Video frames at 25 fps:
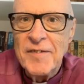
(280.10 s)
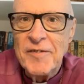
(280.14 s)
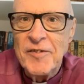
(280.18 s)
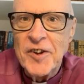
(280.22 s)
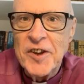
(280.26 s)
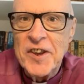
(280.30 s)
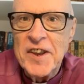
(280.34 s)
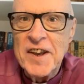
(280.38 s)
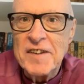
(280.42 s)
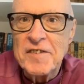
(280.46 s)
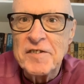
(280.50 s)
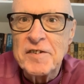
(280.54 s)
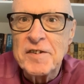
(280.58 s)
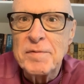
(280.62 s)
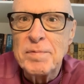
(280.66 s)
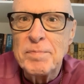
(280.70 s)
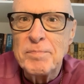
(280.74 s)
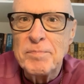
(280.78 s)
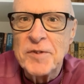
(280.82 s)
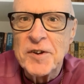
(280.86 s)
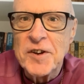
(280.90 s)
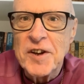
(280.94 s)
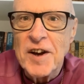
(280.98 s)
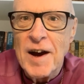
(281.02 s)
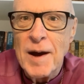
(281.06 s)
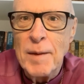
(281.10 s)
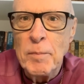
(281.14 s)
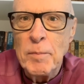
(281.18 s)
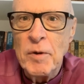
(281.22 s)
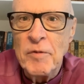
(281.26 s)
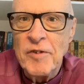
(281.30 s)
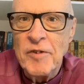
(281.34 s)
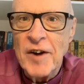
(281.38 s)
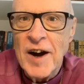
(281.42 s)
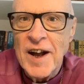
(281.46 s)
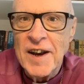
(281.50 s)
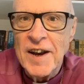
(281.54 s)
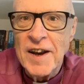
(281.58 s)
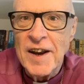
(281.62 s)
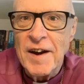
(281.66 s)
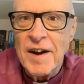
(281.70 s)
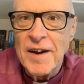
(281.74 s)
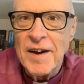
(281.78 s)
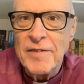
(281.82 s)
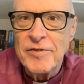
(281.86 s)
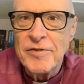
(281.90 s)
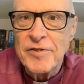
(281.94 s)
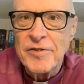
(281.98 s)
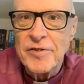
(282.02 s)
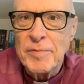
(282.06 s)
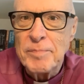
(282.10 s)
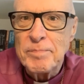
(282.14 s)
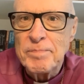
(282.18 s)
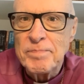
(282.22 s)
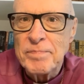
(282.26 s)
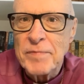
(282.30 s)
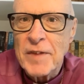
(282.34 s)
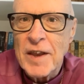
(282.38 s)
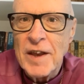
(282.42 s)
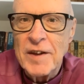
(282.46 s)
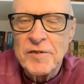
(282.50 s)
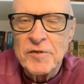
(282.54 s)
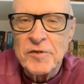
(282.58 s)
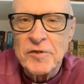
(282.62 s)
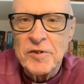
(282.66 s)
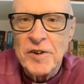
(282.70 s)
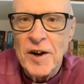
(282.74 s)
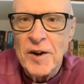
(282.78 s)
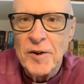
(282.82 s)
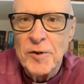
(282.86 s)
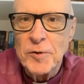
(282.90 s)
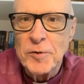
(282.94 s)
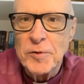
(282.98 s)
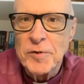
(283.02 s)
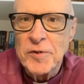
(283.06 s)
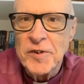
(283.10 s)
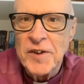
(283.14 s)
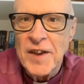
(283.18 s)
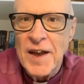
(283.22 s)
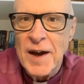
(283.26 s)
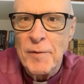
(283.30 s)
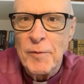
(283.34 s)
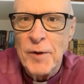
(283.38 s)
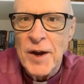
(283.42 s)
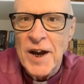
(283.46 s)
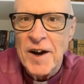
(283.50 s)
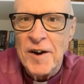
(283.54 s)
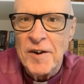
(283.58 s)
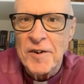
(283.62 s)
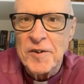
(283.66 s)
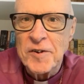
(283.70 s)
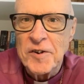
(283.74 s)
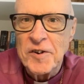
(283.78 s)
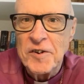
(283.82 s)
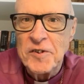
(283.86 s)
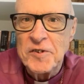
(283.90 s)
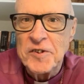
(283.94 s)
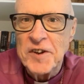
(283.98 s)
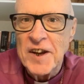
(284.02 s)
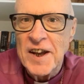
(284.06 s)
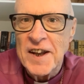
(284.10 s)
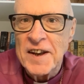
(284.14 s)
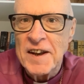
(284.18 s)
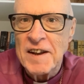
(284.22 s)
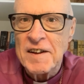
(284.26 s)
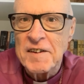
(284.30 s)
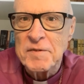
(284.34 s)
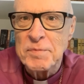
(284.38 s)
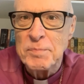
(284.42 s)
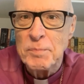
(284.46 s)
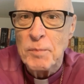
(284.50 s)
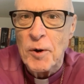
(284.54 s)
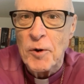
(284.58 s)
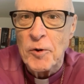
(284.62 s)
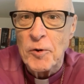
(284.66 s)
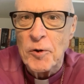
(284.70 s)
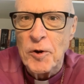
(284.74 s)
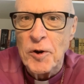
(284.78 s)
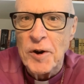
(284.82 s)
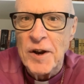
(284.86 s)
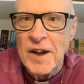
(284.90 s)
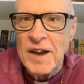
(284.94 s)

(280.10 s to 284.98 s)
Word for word: for this time of our life. So there we are, Cristian. That's more or